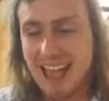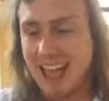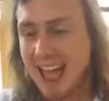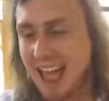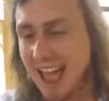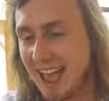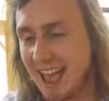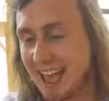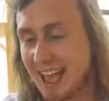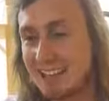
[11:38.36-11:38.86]

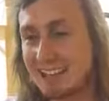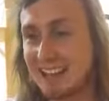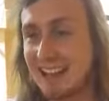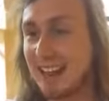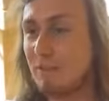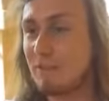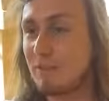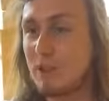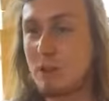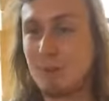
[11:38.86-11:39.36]
And
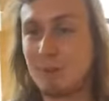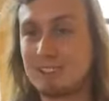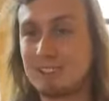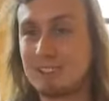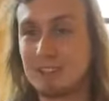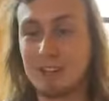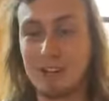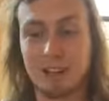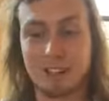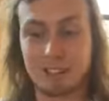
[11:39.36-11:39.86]
if you want
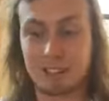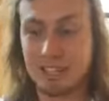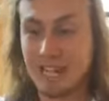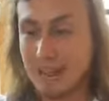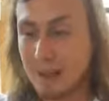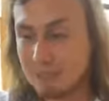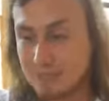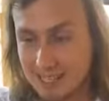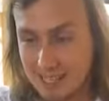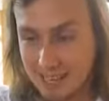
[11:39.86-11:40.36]
to go to
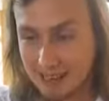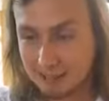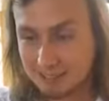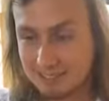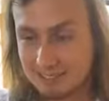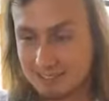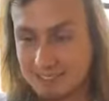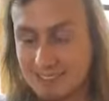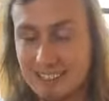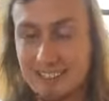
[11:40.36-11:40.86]
Cape
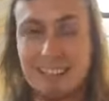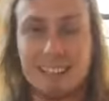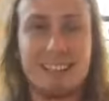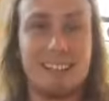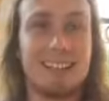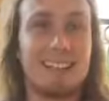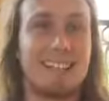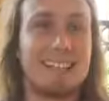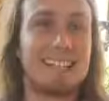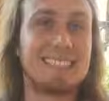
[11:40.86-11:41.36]
Town,
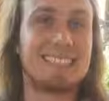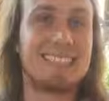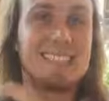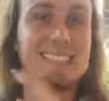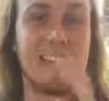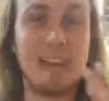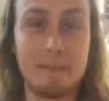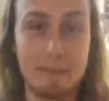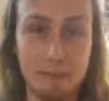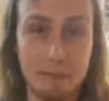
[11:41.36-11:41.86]
there's a
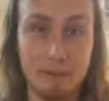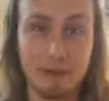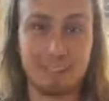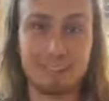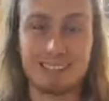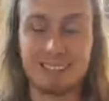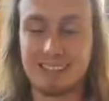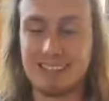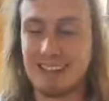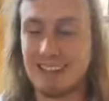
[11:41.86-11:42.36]

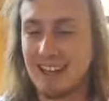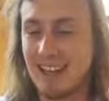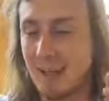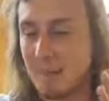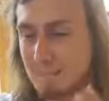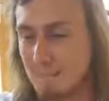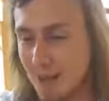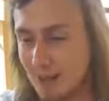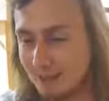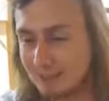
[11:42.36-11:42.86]
different
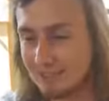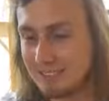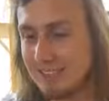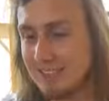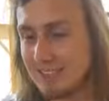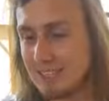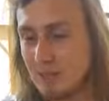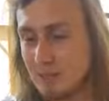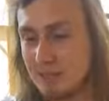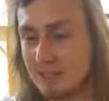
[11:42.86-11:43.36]
amount
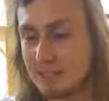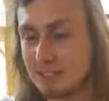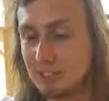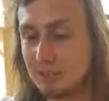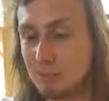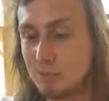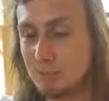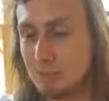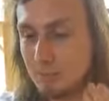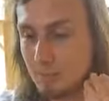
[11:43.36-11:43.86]
that you need
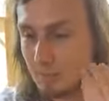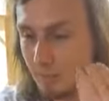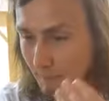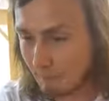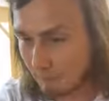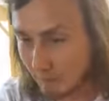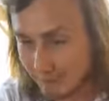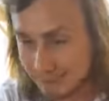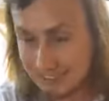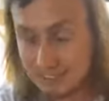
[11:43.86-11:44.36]
to
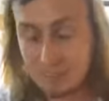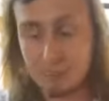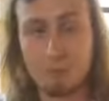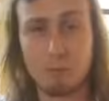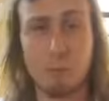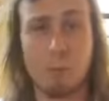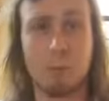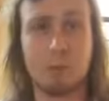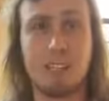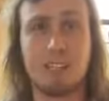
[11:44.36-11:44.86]
budget
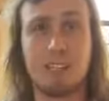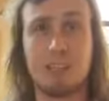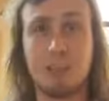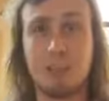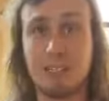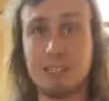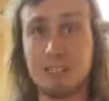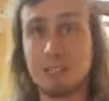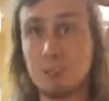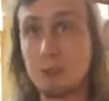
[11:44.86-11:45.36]
for, that you
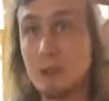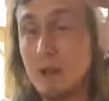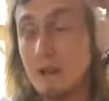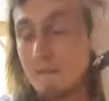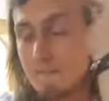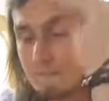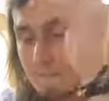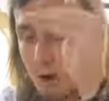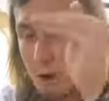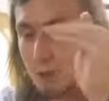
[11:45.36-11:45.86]
need to
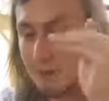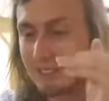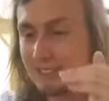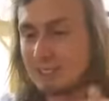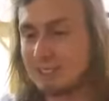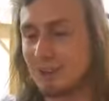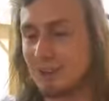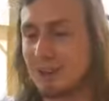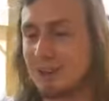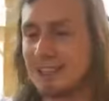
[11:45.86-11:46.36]

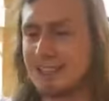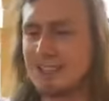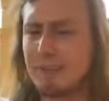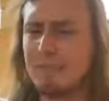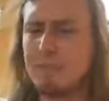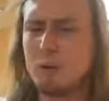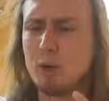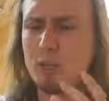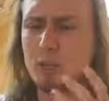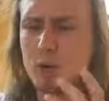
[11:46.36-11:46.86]
focus on, a
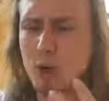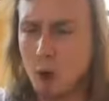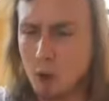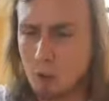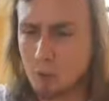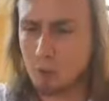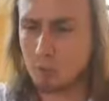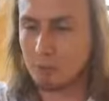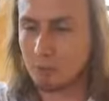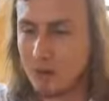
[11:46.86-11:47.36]
different
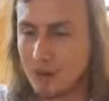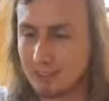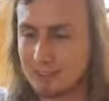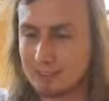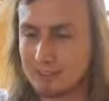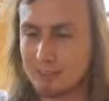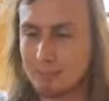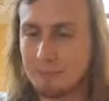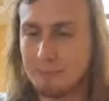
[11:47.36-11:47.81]
goal, right?